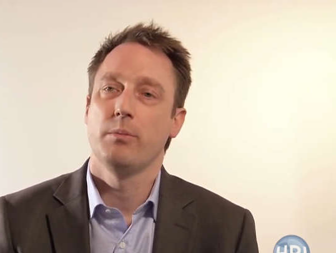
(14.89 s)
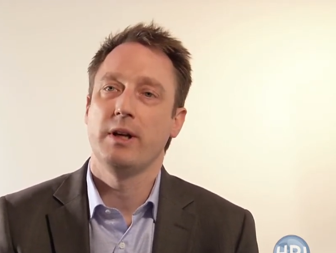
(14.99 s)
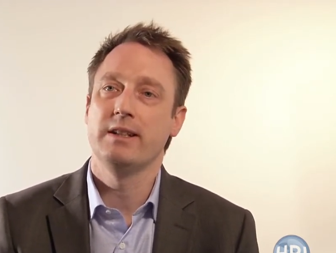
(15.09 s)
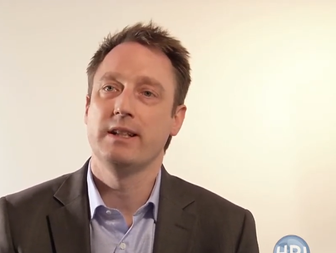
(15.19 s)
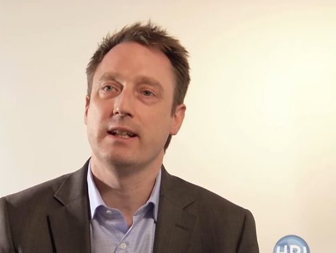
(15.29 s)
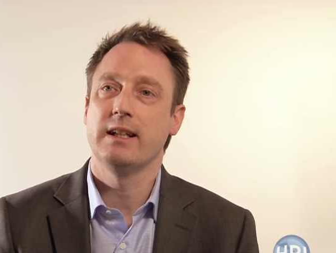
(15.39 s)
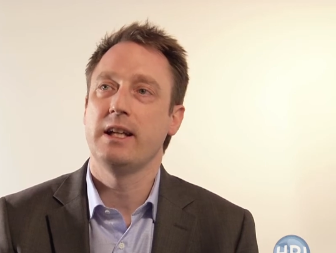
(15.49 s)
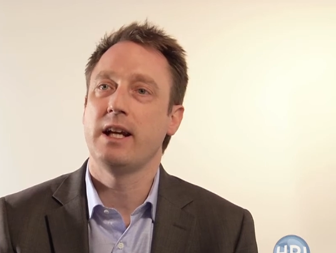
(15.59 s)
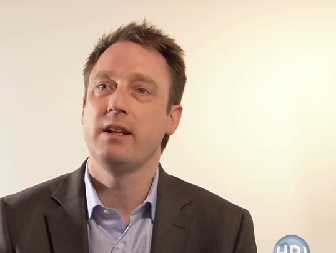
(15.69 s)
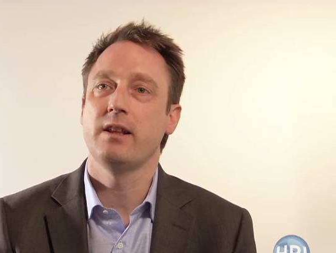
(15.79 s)

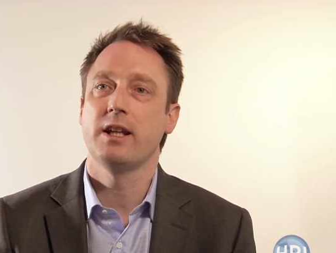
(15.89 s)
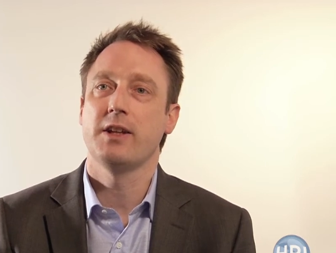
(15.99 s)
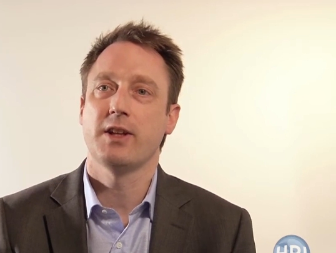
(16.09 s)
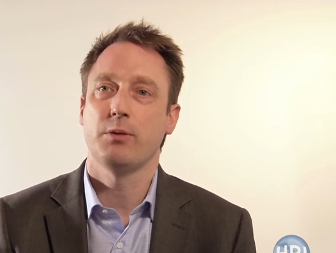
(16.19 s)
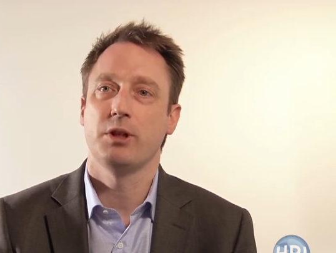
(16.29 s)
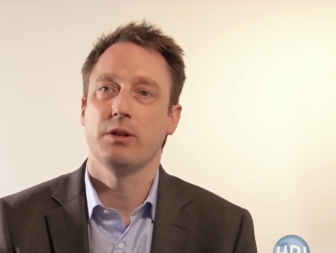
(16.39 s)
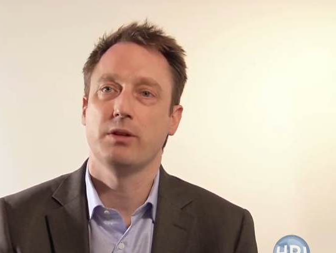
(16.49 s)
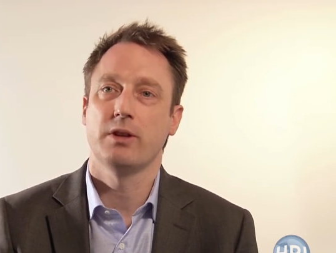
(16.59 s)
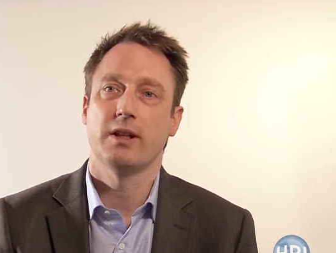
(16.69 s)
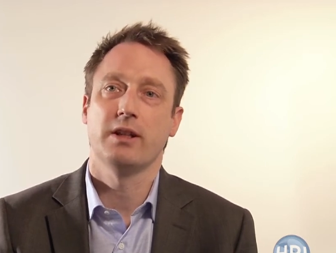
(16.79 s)
Basically, anything that we
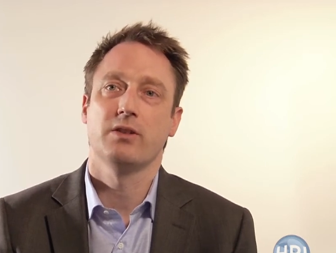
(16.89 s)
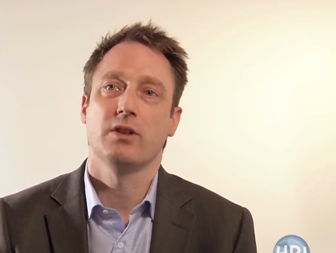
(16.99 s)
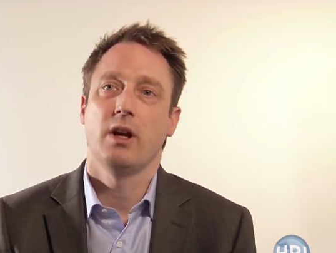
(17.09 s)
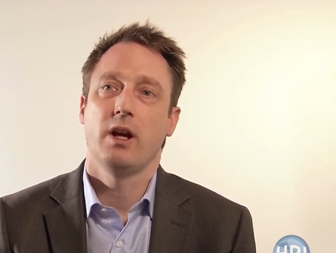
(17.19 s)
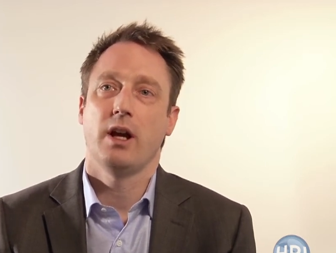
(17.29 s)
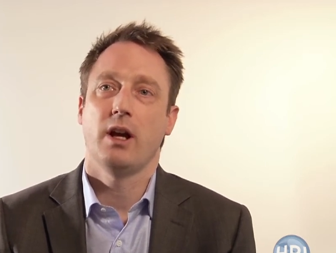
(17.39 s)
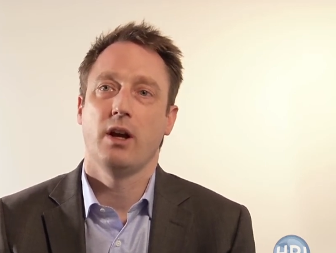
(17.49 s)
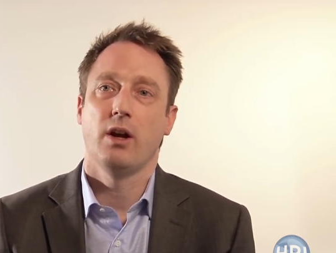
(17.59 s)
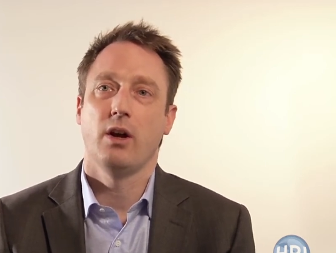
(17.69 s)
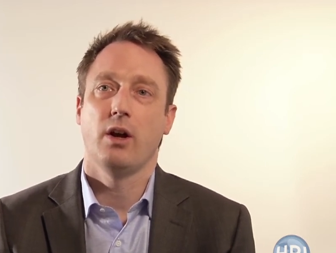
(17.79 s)
can that is
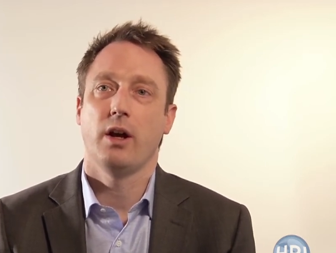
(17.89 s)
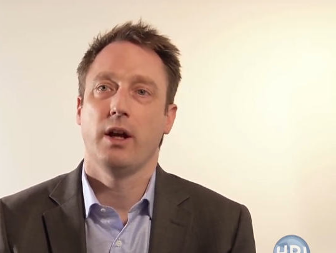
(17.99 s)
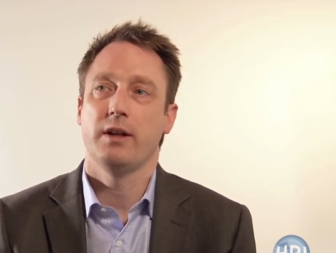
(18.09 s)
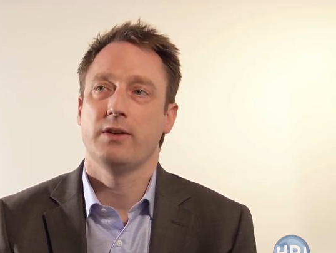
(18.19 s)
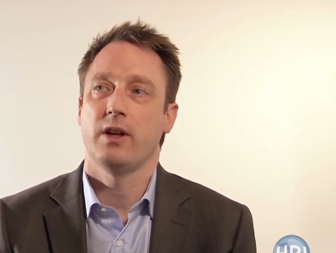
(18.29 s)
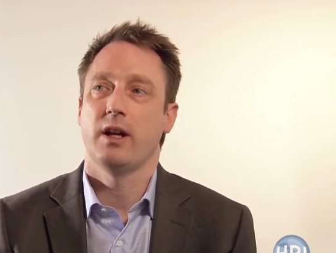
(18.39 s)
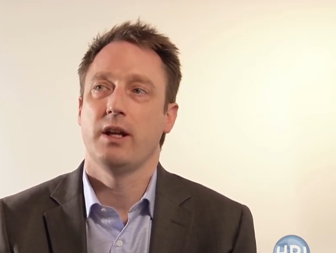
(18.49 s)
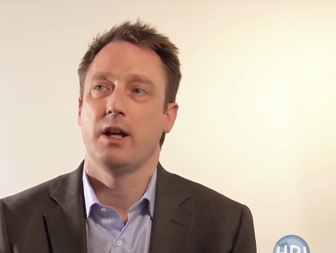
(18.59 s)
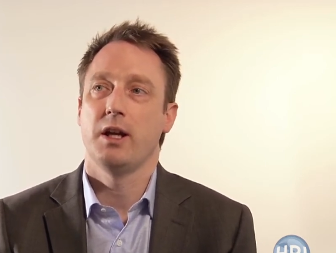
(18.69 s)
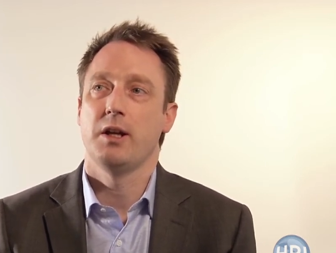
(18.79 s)

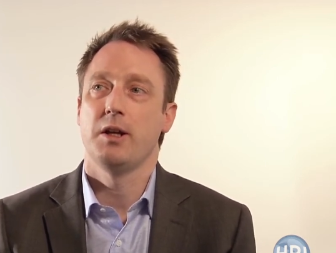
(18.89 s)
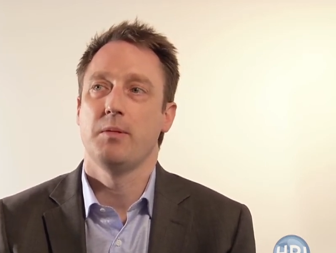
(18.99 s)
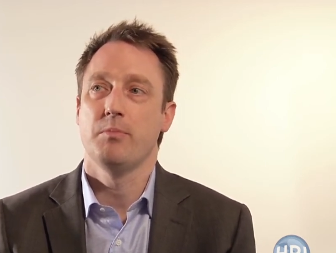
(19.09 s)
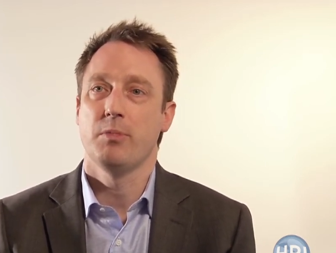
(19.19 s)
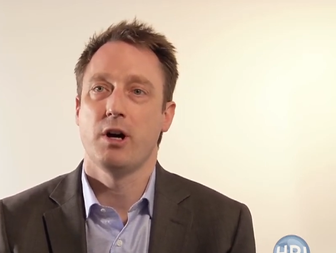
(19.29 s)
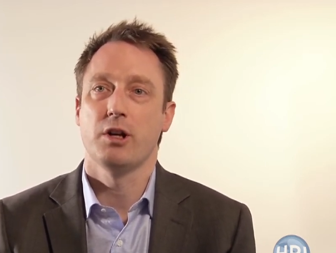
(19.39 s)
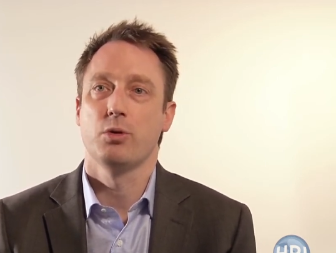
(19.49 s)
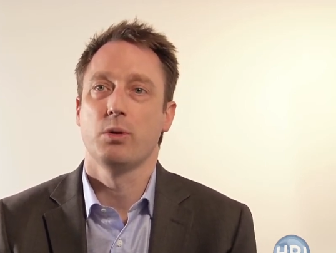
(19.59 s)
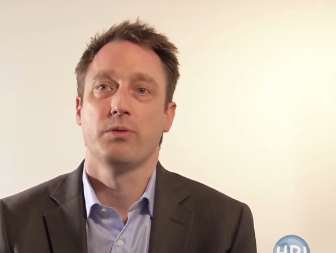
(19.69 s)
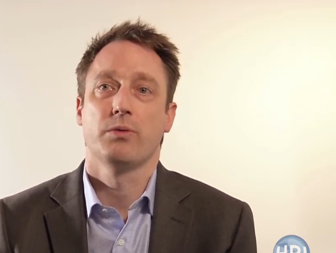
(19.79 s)
a
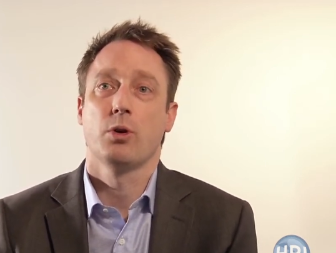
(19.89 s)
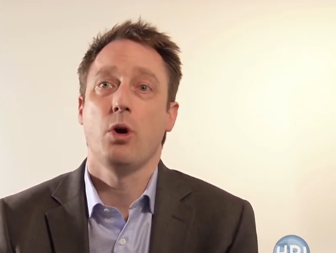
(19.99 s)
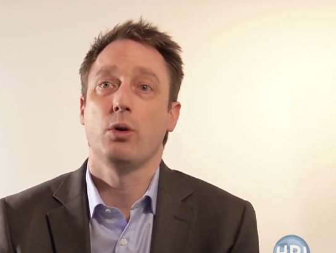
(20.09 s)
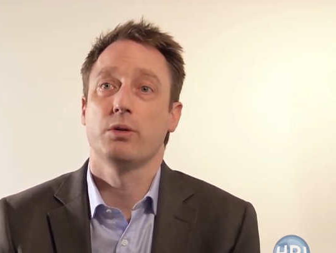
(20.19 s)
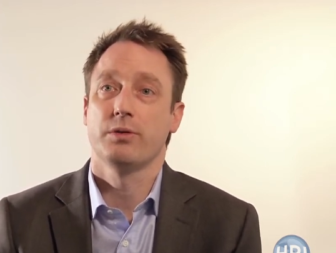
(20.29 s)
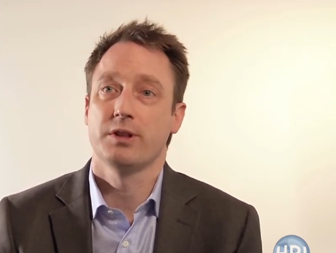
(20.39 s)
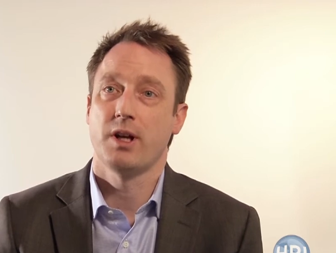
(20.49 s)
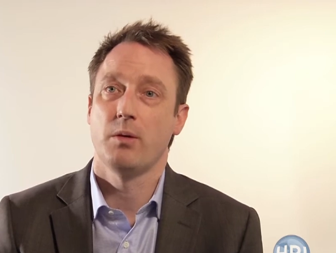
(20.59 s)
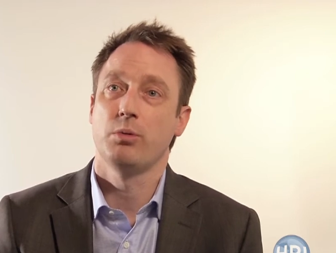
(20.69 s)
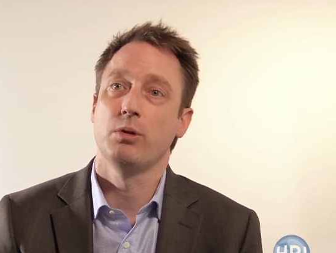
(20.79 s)
particle of gold, for
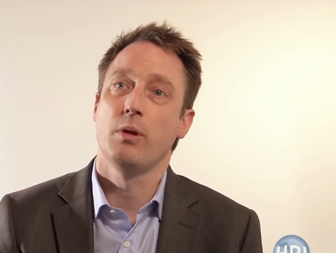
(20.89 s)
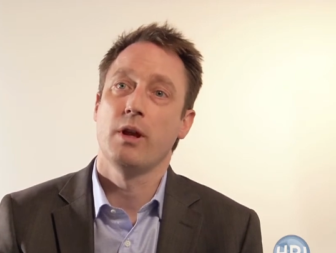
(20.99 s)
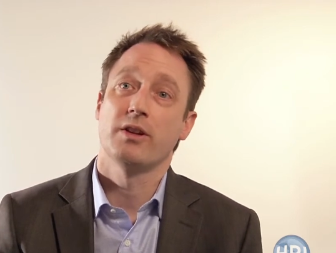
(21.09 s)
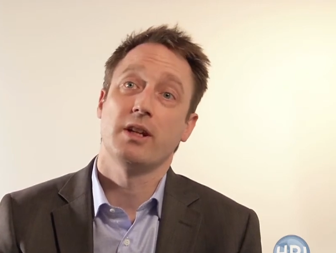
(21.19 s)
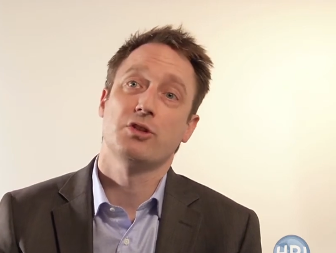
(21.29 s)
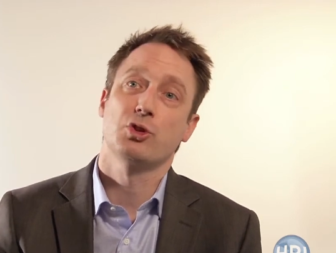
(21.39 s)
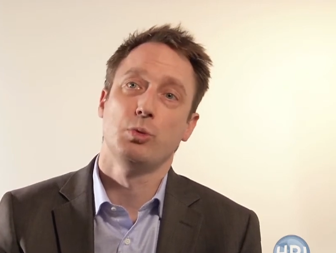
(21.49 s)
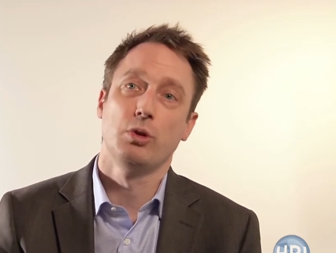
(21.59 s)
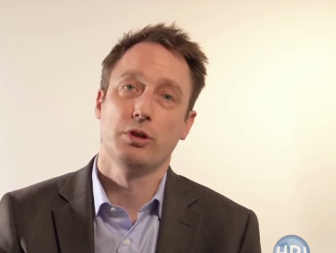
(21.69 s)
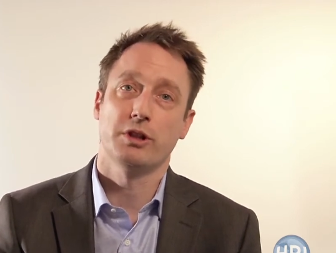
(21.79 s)
example, that is
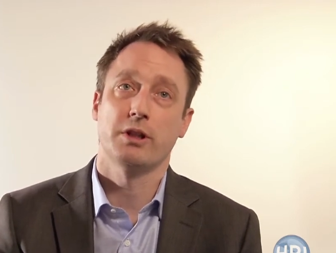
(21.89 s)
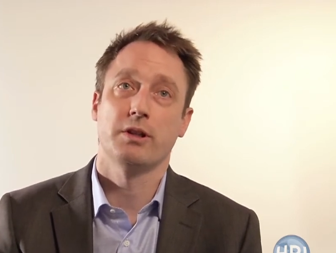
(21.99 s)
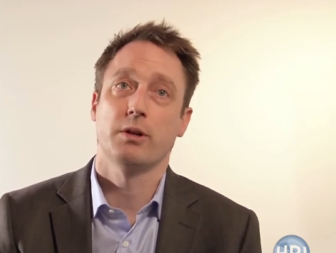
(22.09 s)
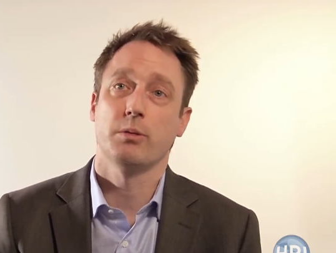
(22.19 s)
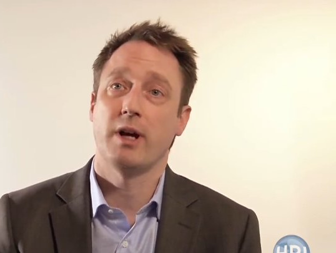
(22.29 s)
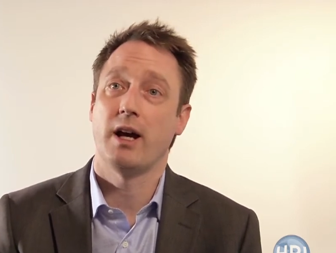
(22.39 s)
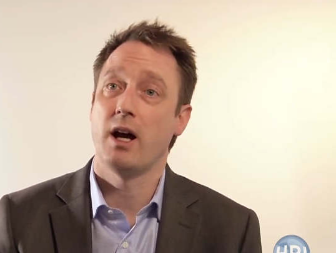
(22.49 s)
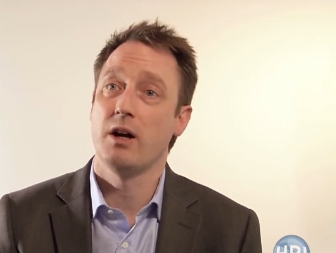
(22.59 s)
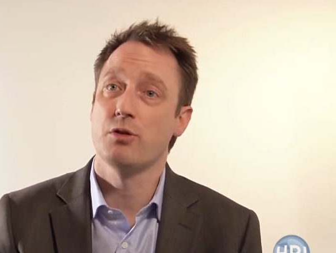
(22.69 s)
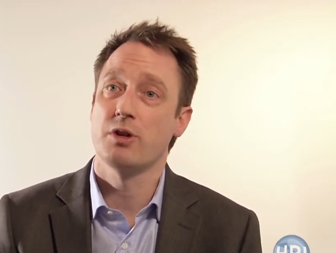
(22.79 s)
smaller than about
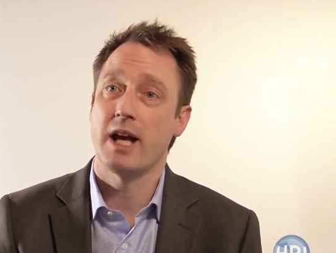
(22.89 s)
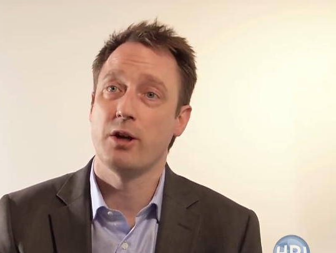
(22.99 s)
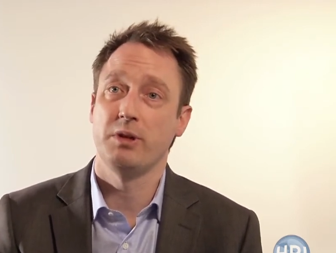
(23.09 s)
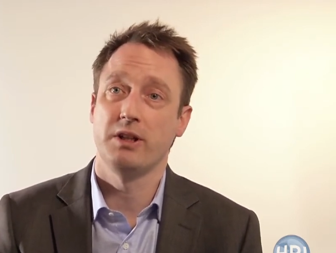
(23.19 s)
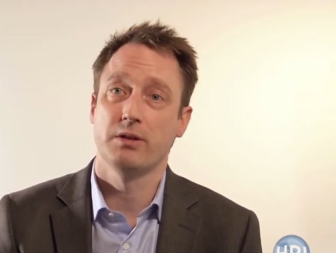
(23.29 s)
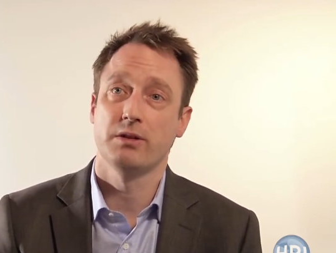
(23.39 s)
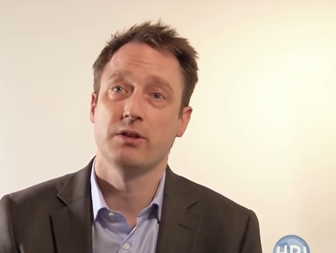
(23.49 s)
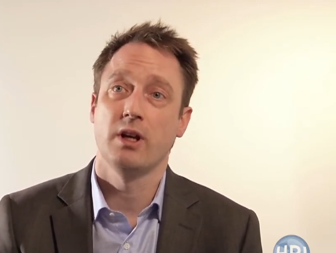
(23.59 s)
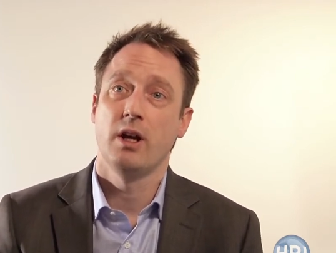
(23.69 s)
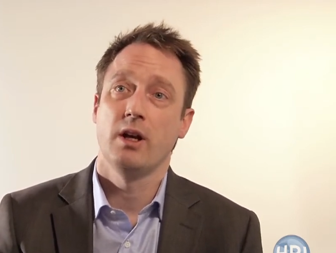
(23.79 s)
100 nanometers,